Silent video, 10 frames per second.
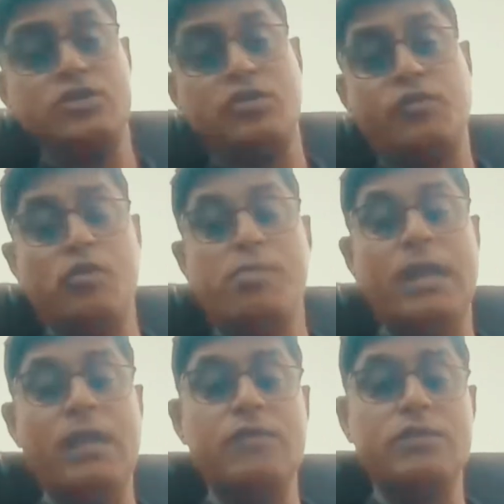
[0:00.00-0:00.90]
So
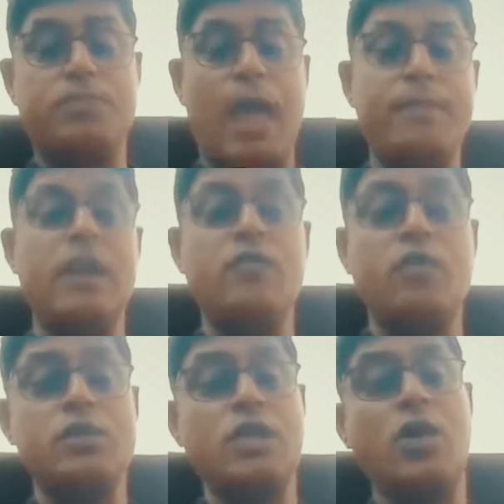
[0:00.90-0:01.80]
FuelBuddy was primarily
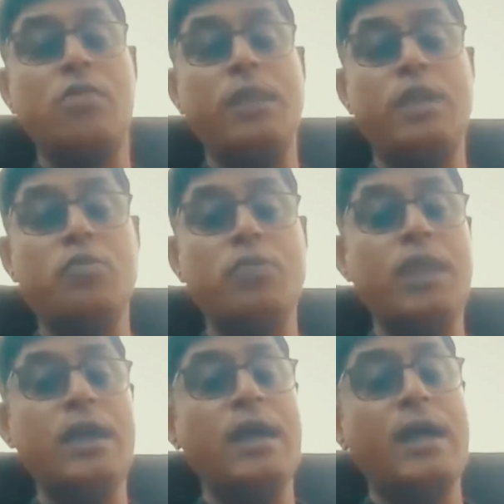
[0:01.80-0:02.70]
focusing on
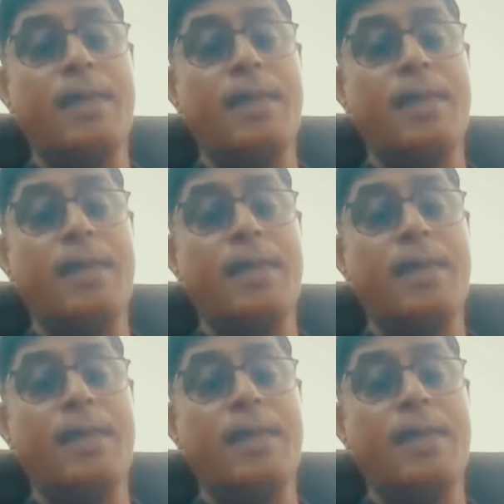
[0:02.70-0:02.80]
B2B.